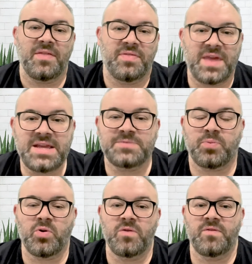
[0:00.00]
these
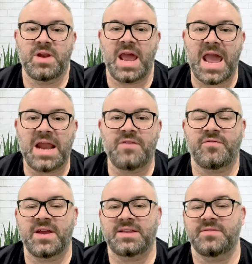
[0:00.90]
proven and
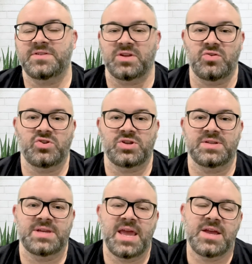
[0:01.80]
effective
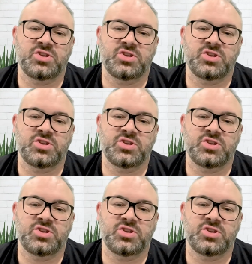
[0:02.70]
solutions